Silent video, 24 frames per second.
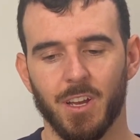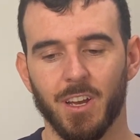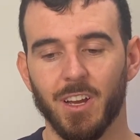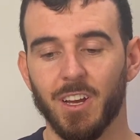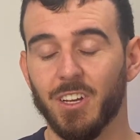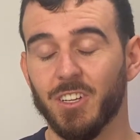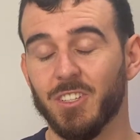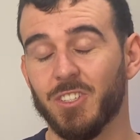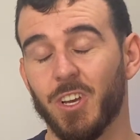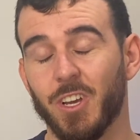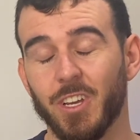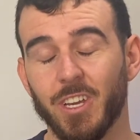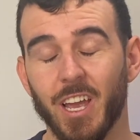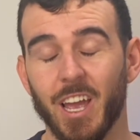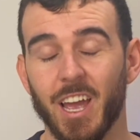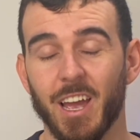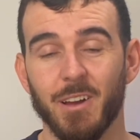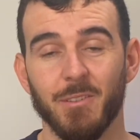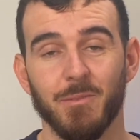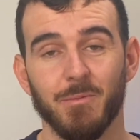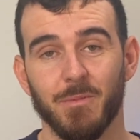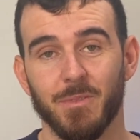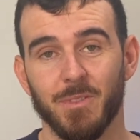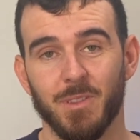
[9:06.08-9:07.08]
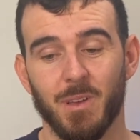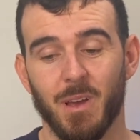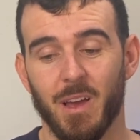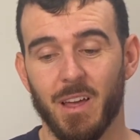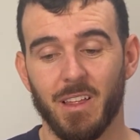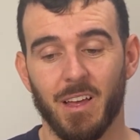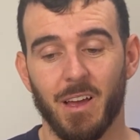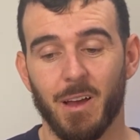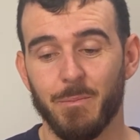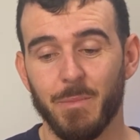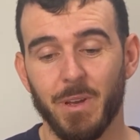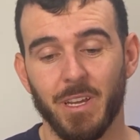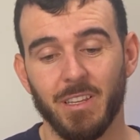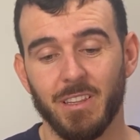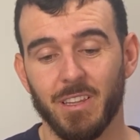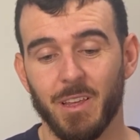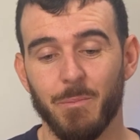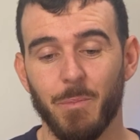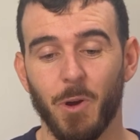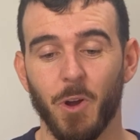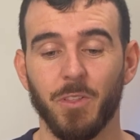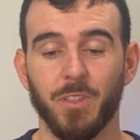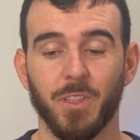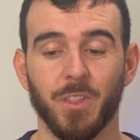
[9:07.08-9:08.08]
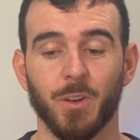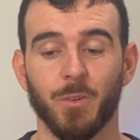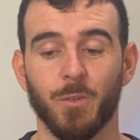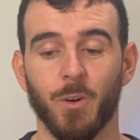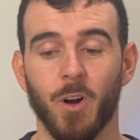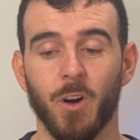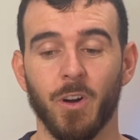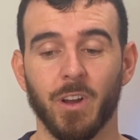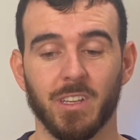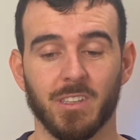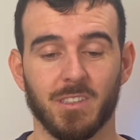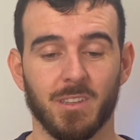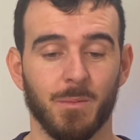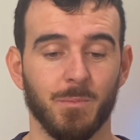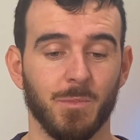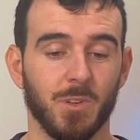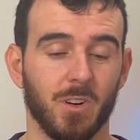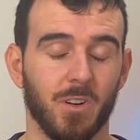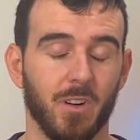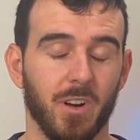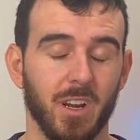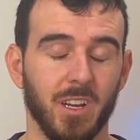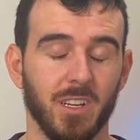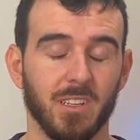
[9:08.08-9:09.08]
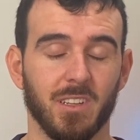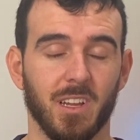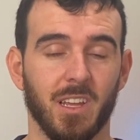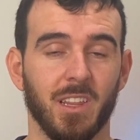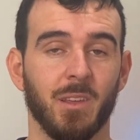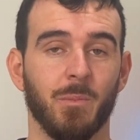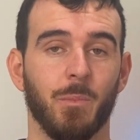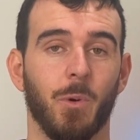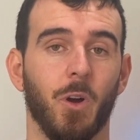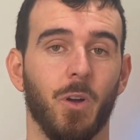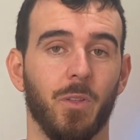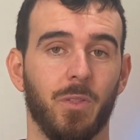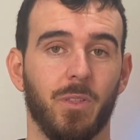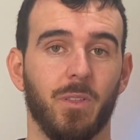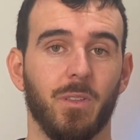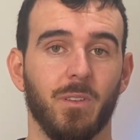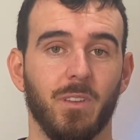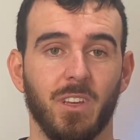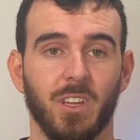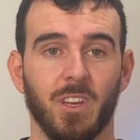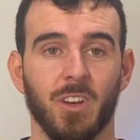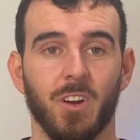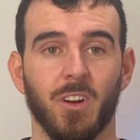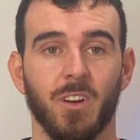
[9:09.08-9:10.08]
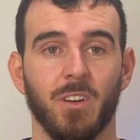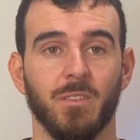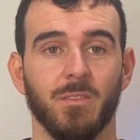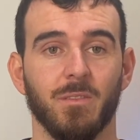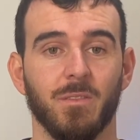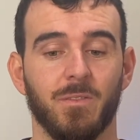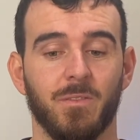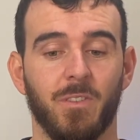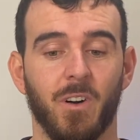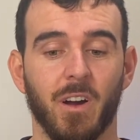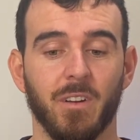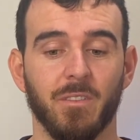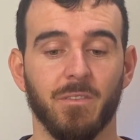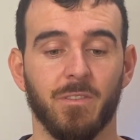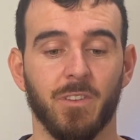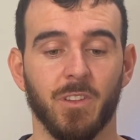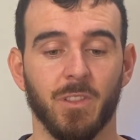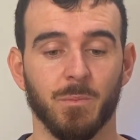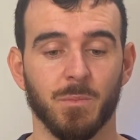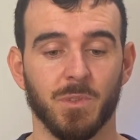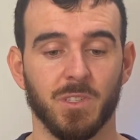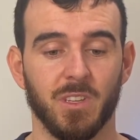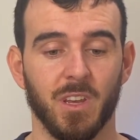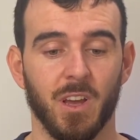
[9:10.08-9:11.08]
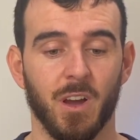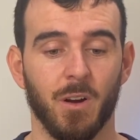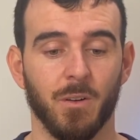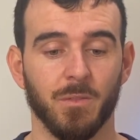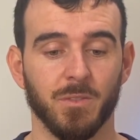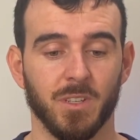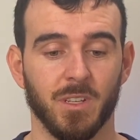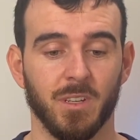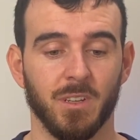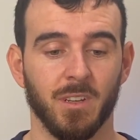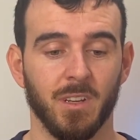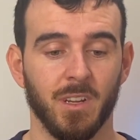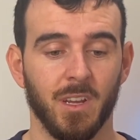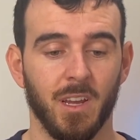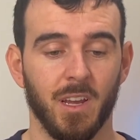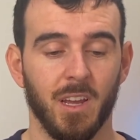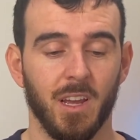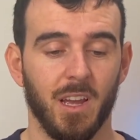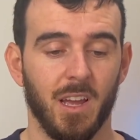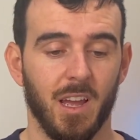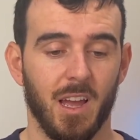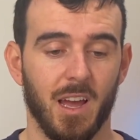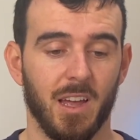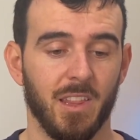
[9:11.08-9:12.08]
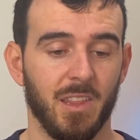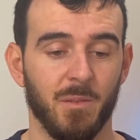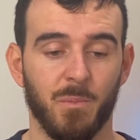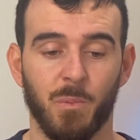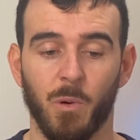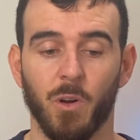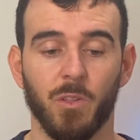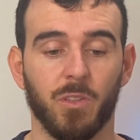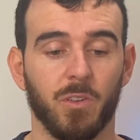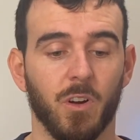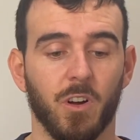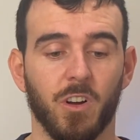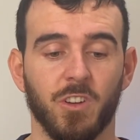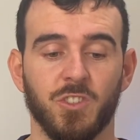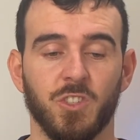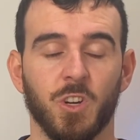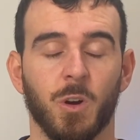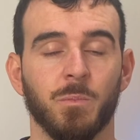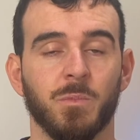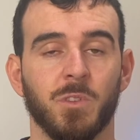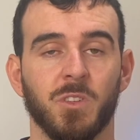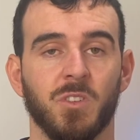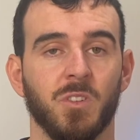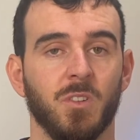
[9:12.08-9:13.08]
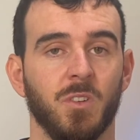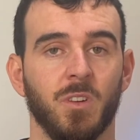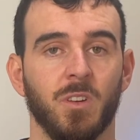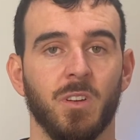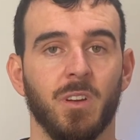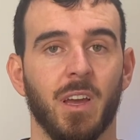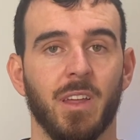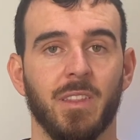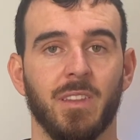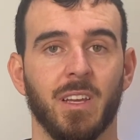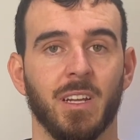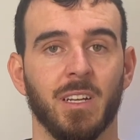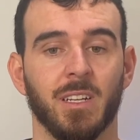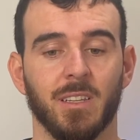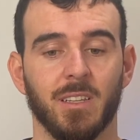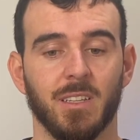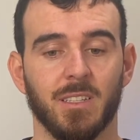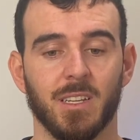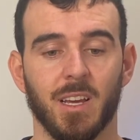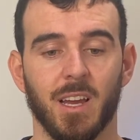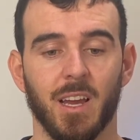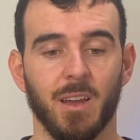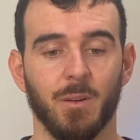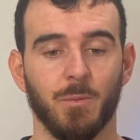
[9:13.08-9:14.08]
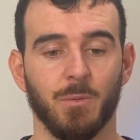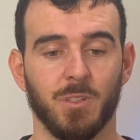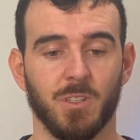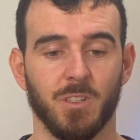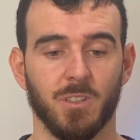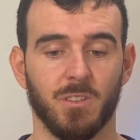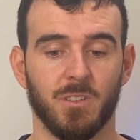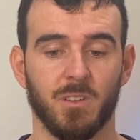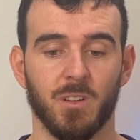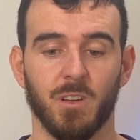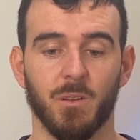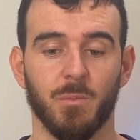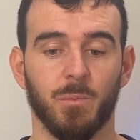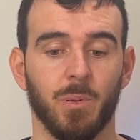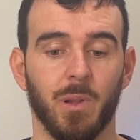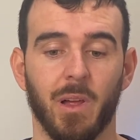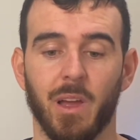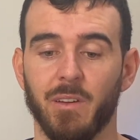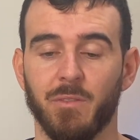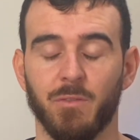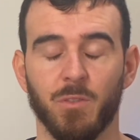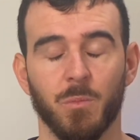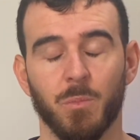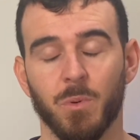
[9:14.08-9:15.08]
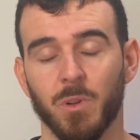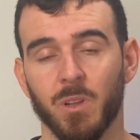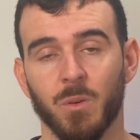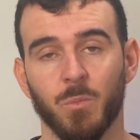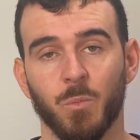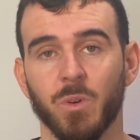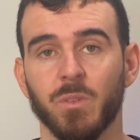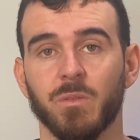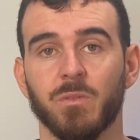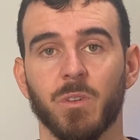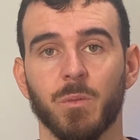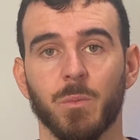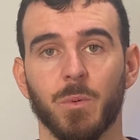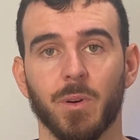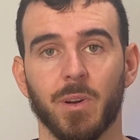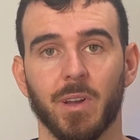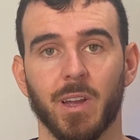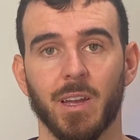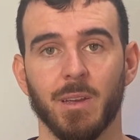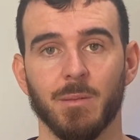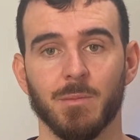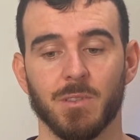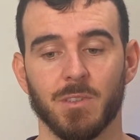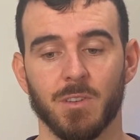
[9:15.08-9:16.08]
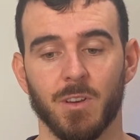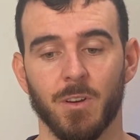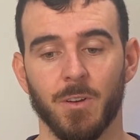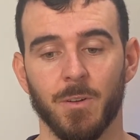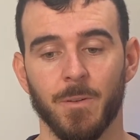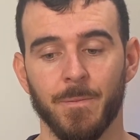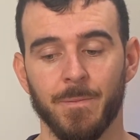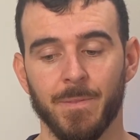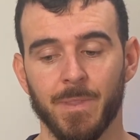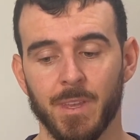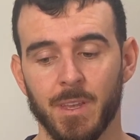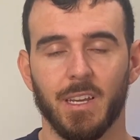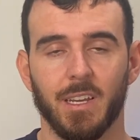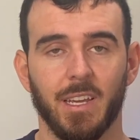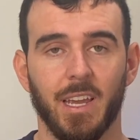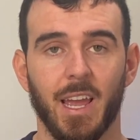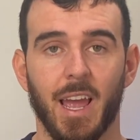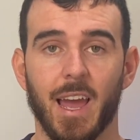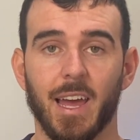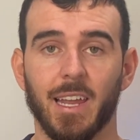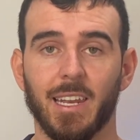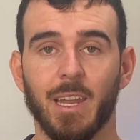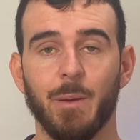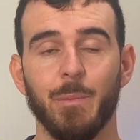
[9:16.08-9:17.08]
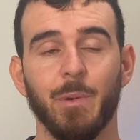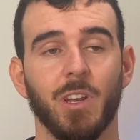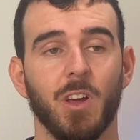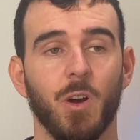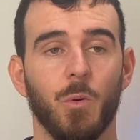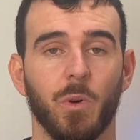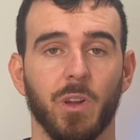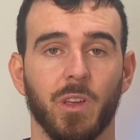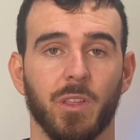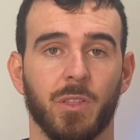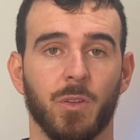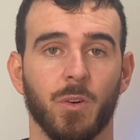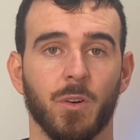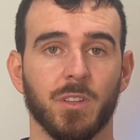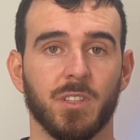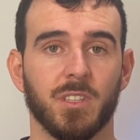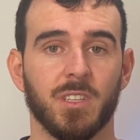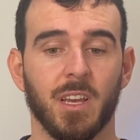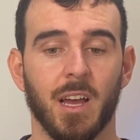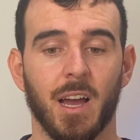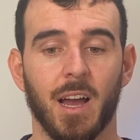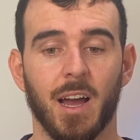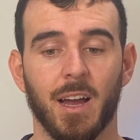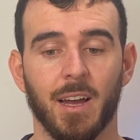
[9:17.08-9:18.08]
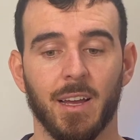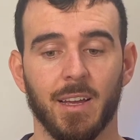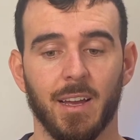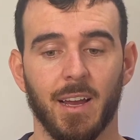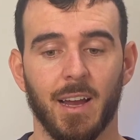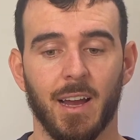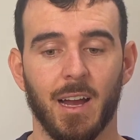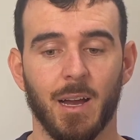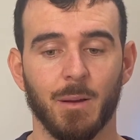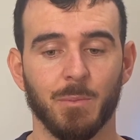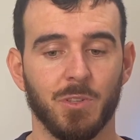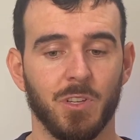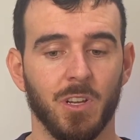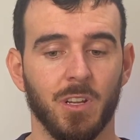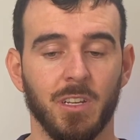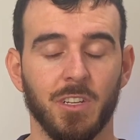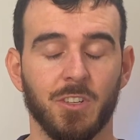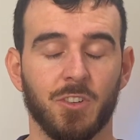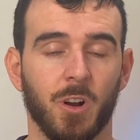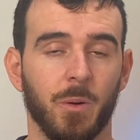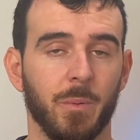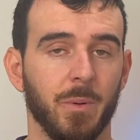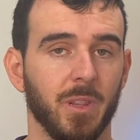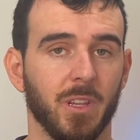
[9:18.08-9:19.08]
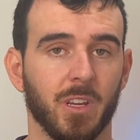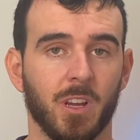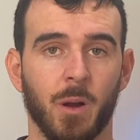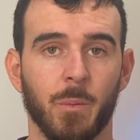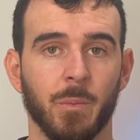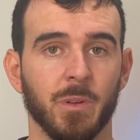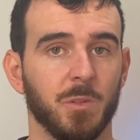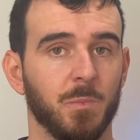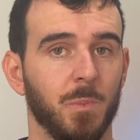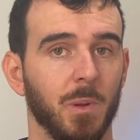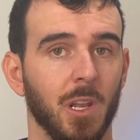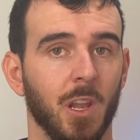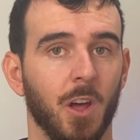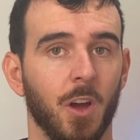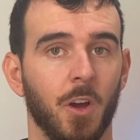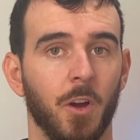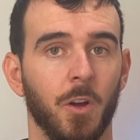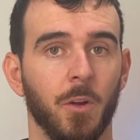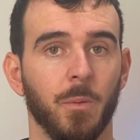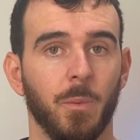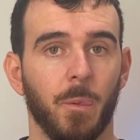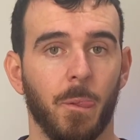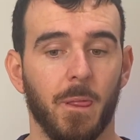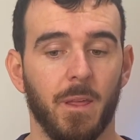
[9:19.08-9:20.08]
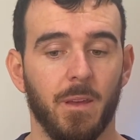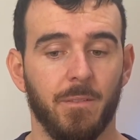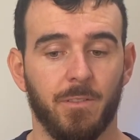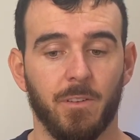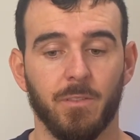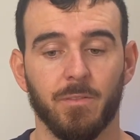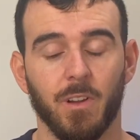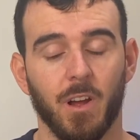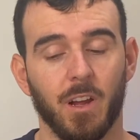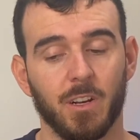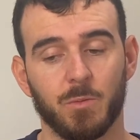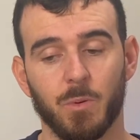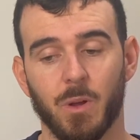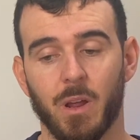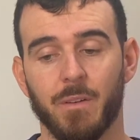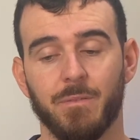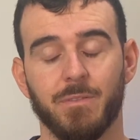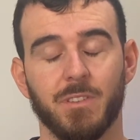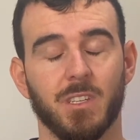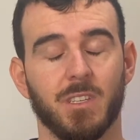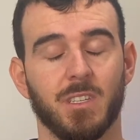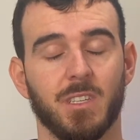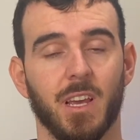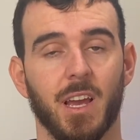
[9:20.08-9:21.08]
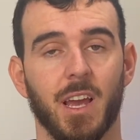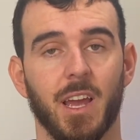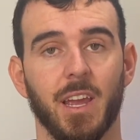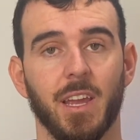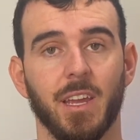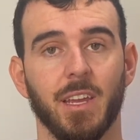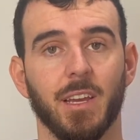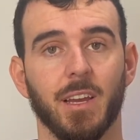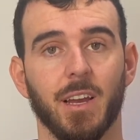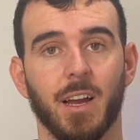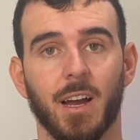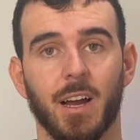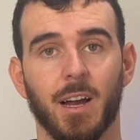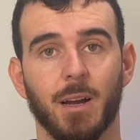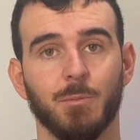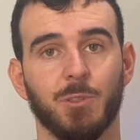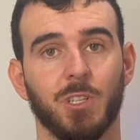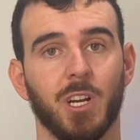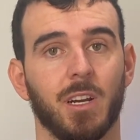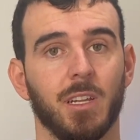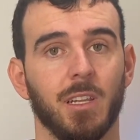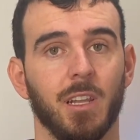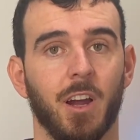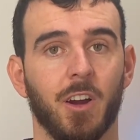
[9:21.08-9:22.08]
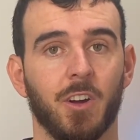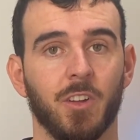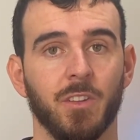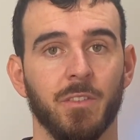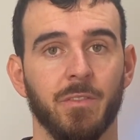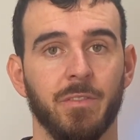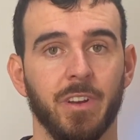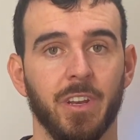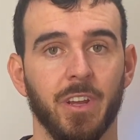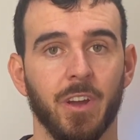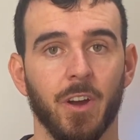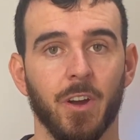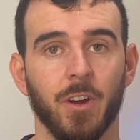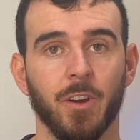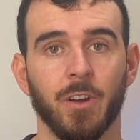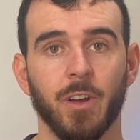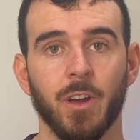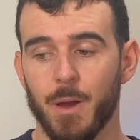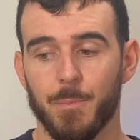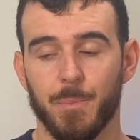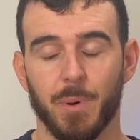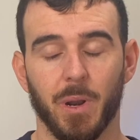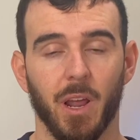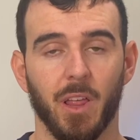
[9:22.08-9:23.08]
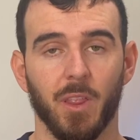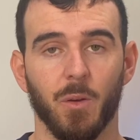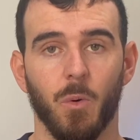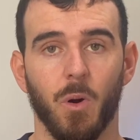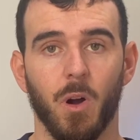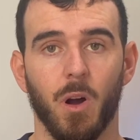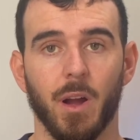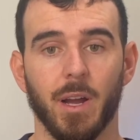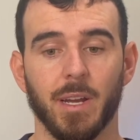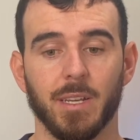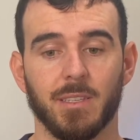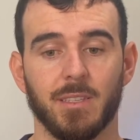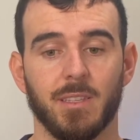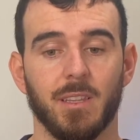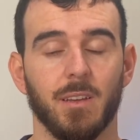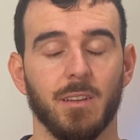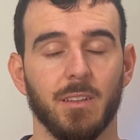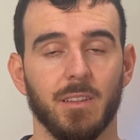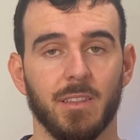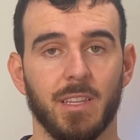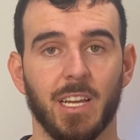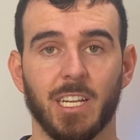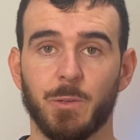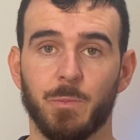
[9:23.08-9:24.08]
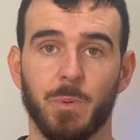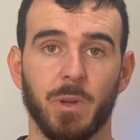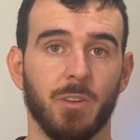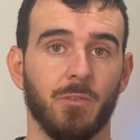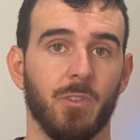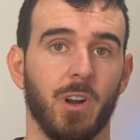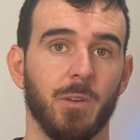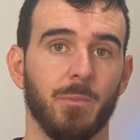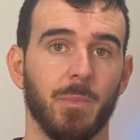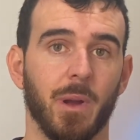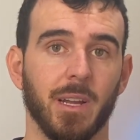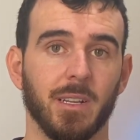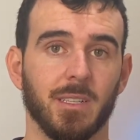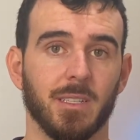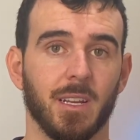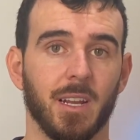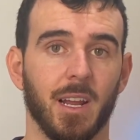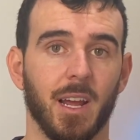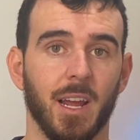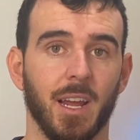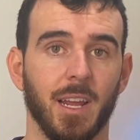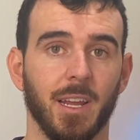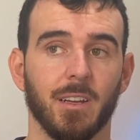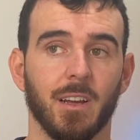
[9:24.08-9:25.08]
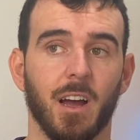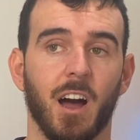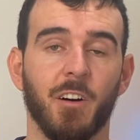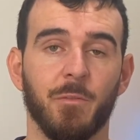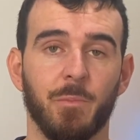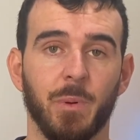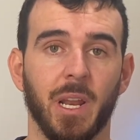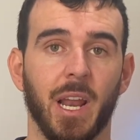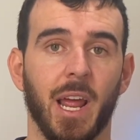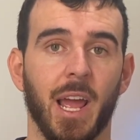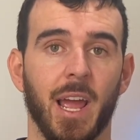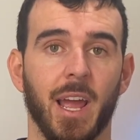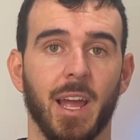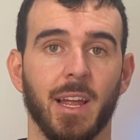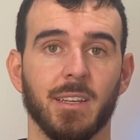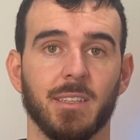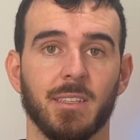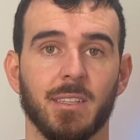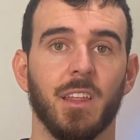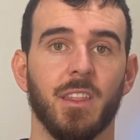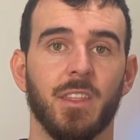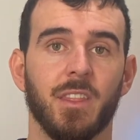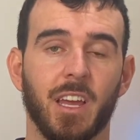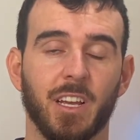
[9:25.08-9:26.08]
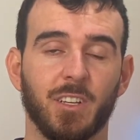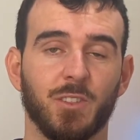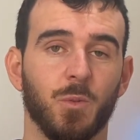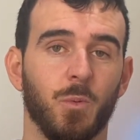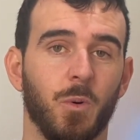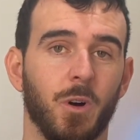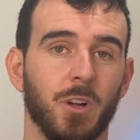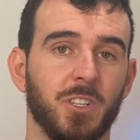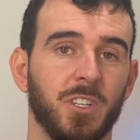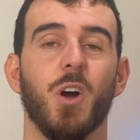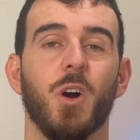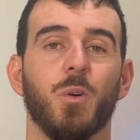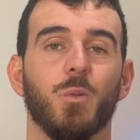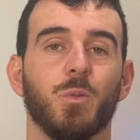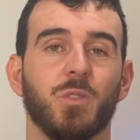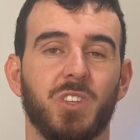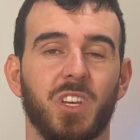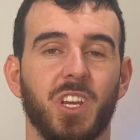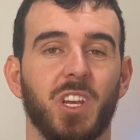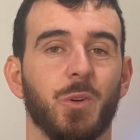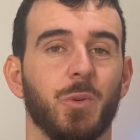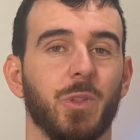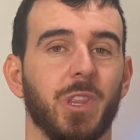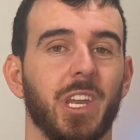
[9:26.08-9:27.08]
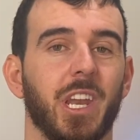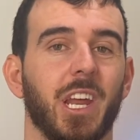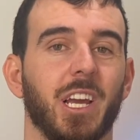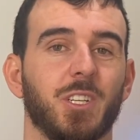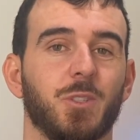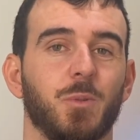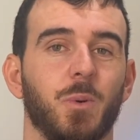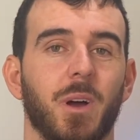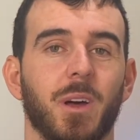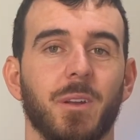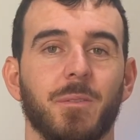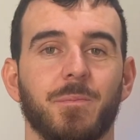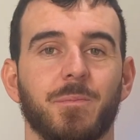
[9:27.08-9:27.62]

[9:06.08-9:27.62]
So yeah, I mean, they're both in the wrong in some degrees, and they're both, fighting for themselves, and they've both got a job to do at the end of the day, which is to play football and win football games. So yeah, let me know what your thoughts are. Certainly drop it in the comments below. If you've liked what I have to say, chuck a like on the video. But otherwise, that's been Redmate today. I've been Ant. Thanks for watching. We'll see you in the next one.